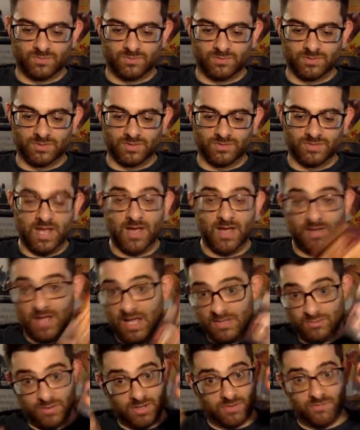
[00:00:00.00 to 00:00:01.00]
you know,
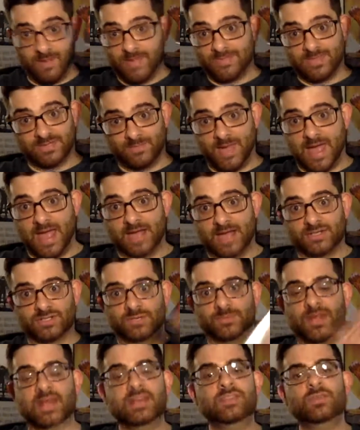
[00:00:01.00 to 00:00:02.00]
highly recommend this match. I
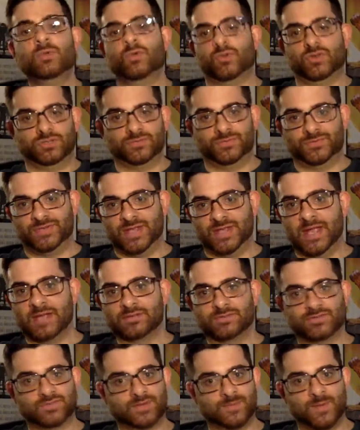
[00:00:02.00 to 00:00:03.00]
mean, anything with Christopher
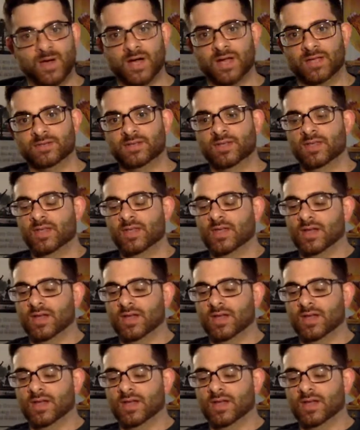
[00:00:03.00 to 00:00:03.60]
Daniels, come on.